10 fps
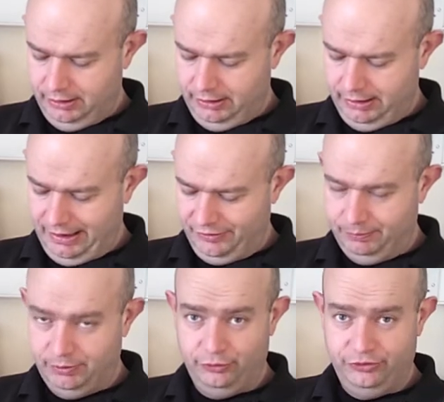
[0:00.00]
as
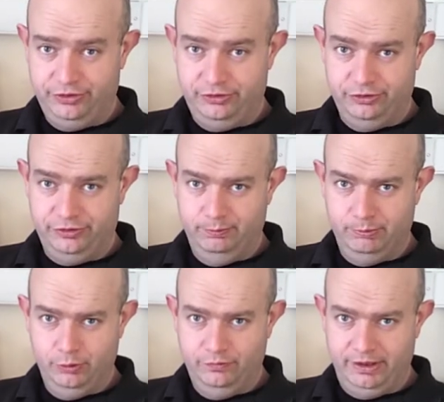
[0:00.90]
opposed to just
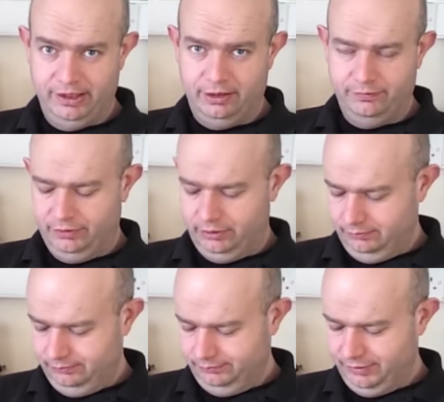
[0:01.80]
moving airflow.
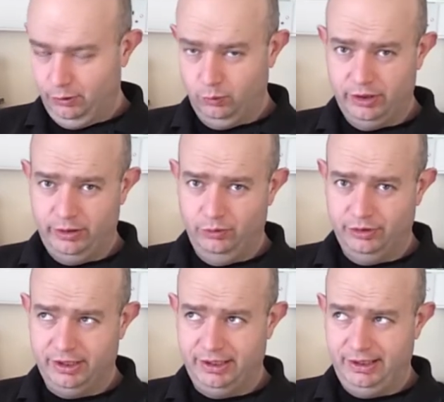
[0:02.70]
Now, why
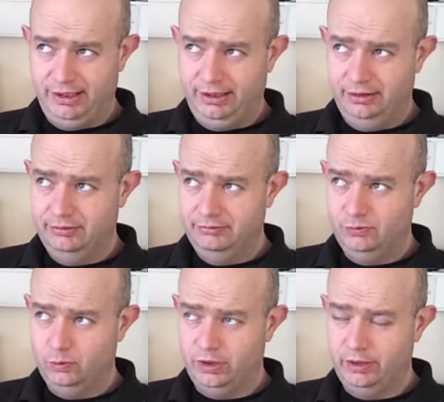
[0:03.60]

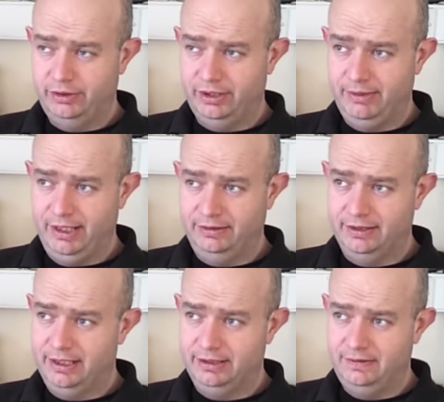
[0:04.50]
would I make
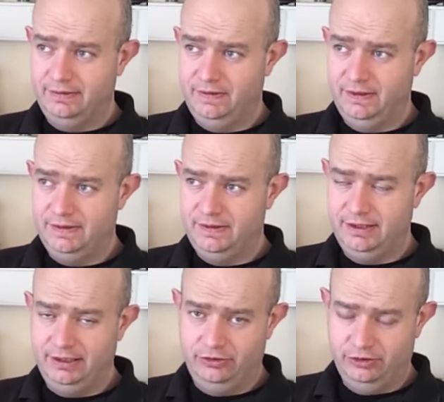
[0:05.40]
that
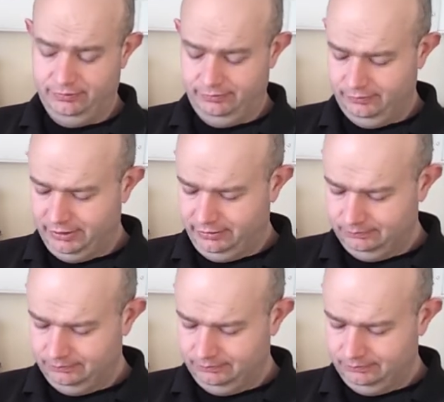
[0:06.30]
distinction? Well,